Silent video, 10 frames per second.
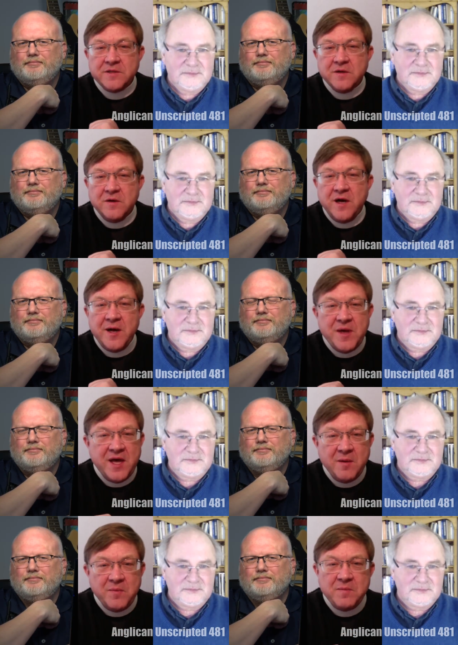Speaker 1: So I'm
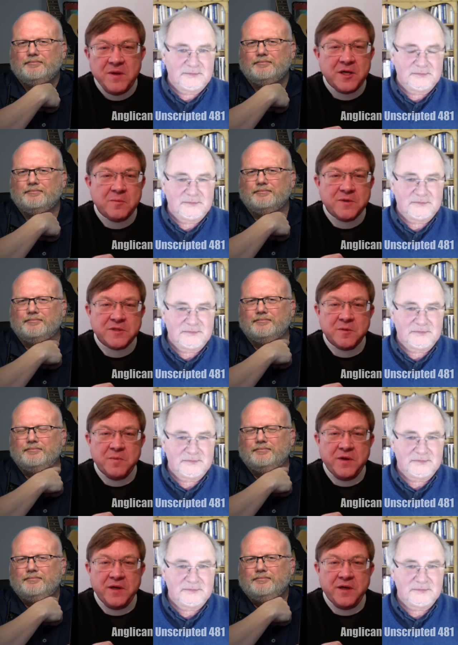happy being an
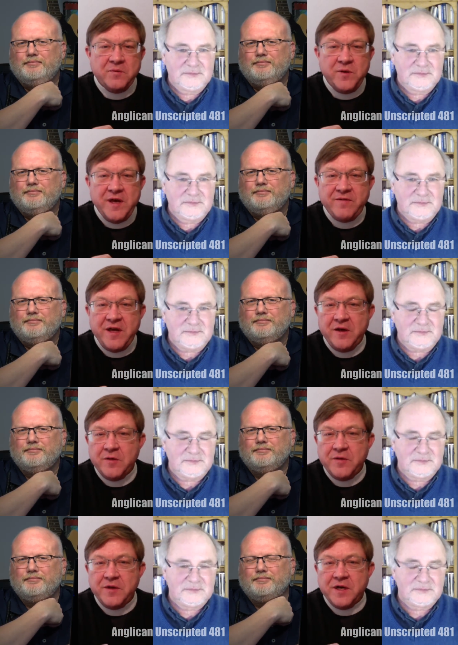Episcopalian. We have a
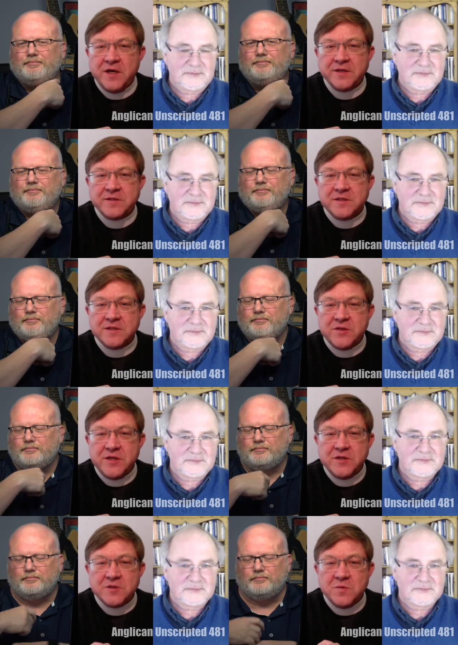healthy diocese.
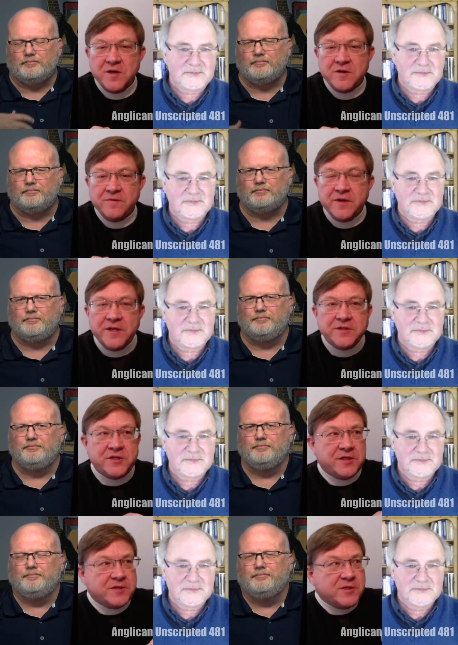Things are wonderful. It's
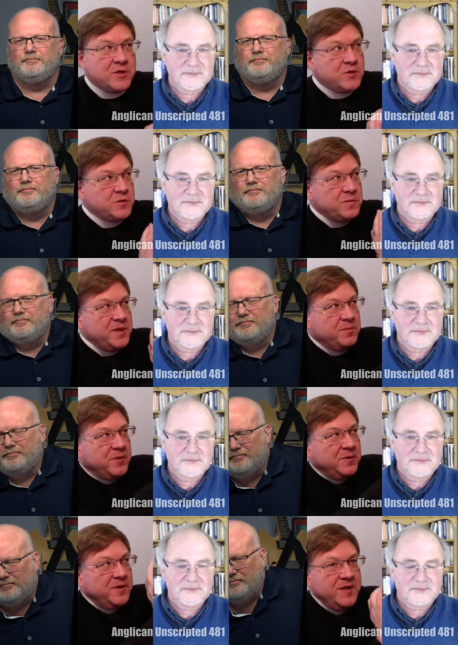just those
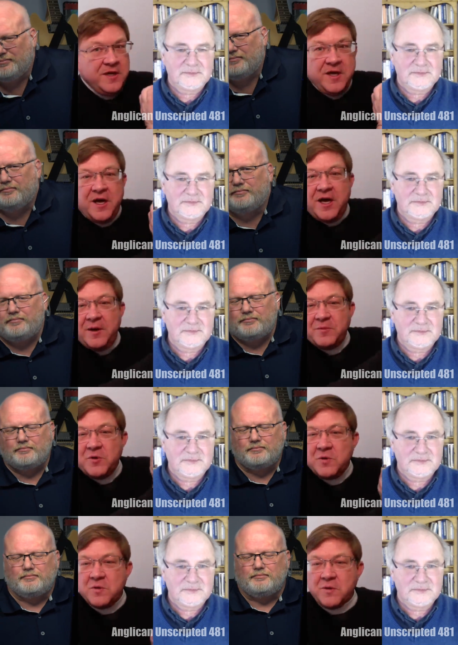people up
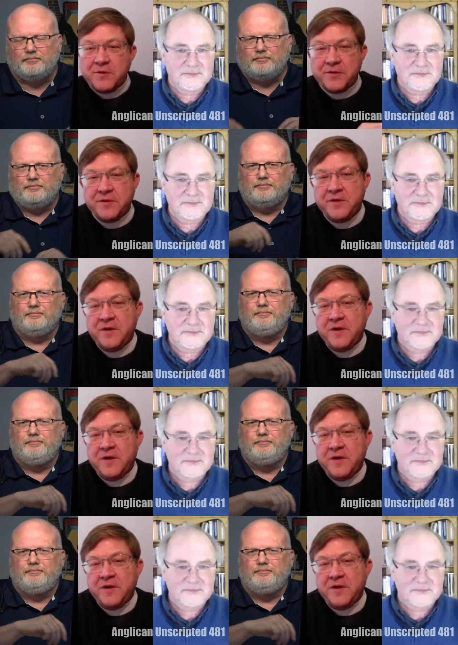north.